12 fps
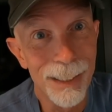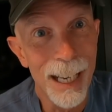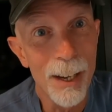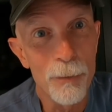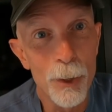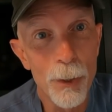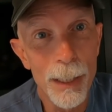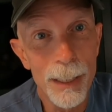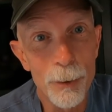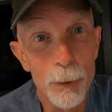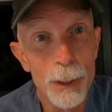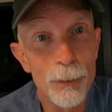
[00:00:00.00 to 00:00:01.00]
I have no
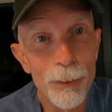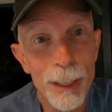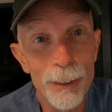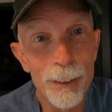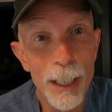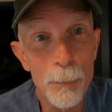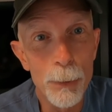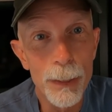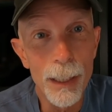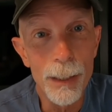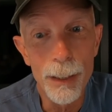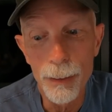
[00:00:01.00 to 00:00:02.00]
idea. Which finger do I put
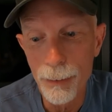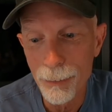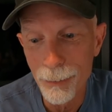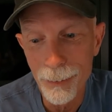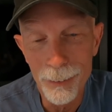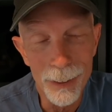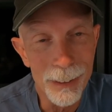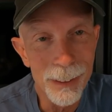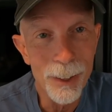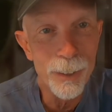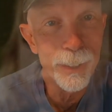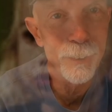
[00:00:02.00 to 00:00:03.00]
that on? Does
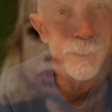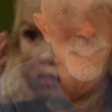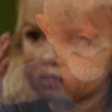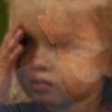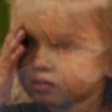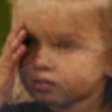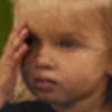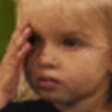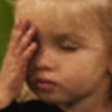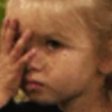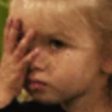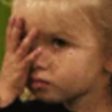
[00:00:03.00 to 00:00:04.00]
it go on the right hand, the
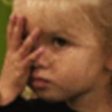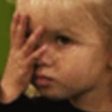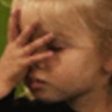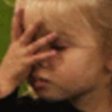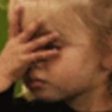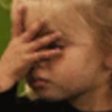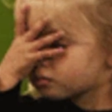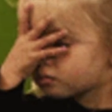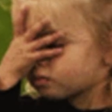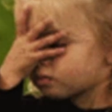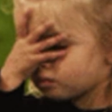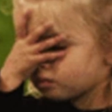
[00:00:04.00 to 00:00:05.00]
left hand,
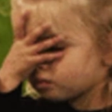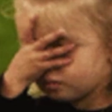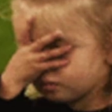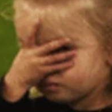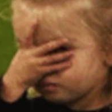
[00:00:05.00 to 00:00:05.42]
thumb?